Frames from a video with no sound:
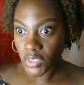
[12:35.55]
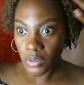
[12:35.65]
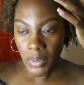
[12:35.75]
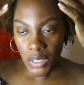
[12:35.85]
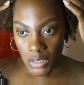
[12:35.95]
The
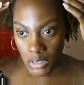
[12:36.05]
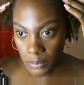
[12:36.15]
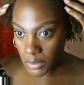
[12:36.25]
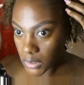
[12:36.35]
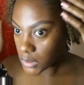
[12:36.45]
best,
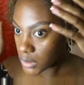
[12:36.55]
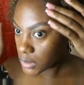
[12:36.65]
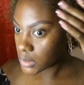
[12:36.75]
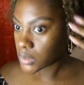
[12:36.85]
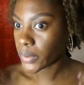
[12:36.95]
but
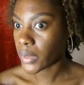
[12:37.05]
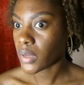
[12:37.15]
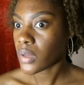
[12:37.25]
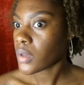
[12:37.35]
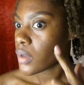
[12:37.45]
okay.
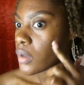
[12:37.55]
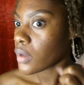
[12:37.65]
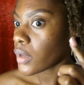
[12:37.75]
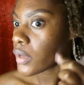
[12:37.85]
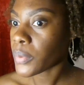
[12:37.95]

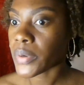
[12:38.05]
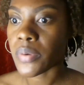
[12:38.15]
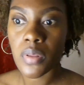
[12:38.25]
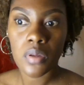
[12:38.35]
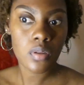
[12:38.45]
I can work
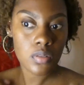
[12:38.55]
on that.